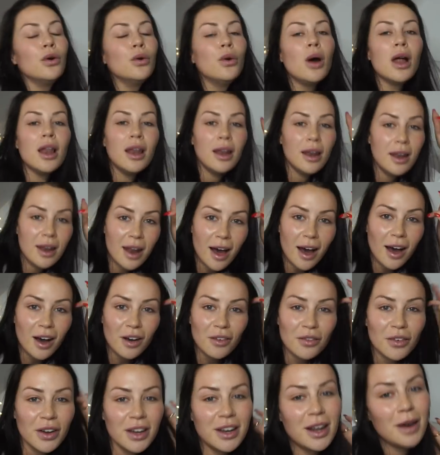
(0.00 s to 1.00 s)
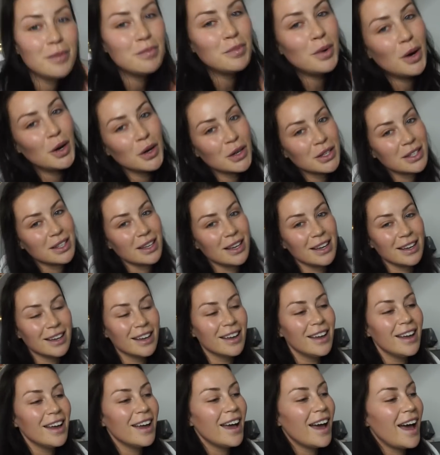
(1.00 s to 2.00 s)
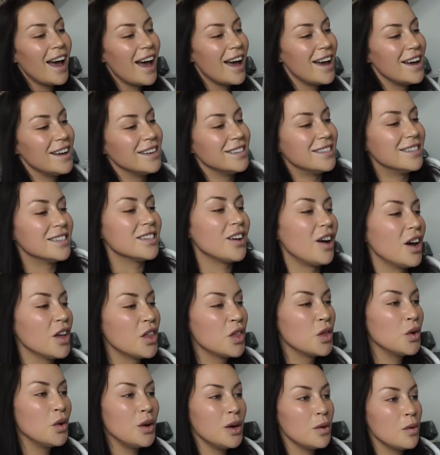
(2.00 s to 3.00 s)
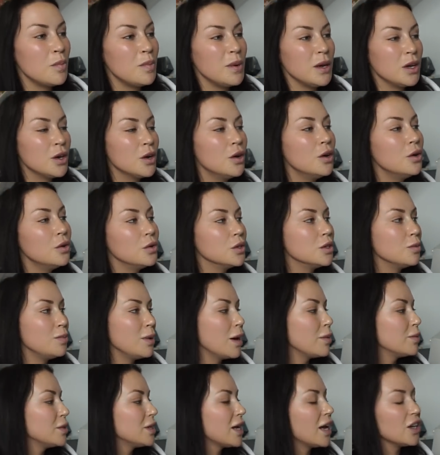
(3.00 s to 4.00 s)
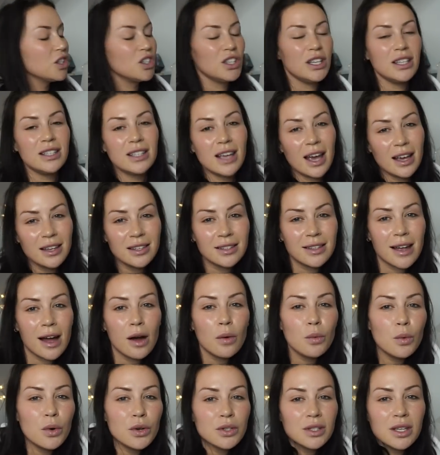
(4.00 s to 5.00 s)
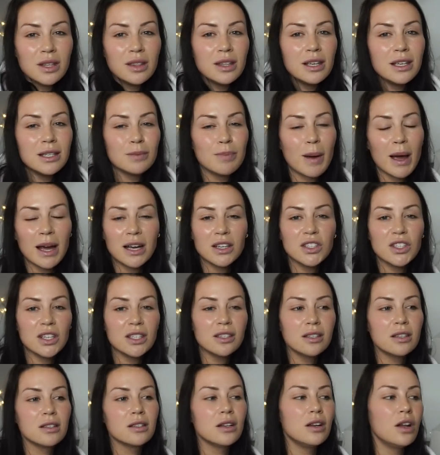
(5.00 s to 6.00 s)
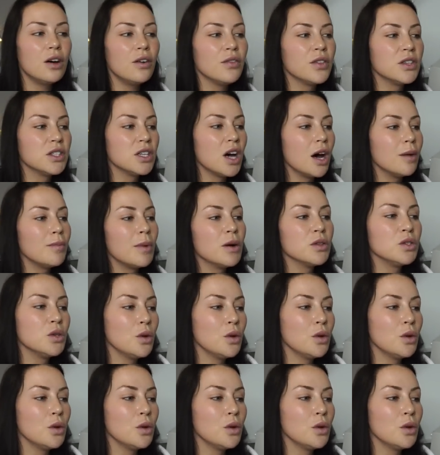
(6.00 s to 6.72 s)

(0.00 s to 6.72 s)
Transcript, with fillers: all love an unboxing, and I thought it would be cool to be able to actually test out what's in these packages, because a lot of the time I'll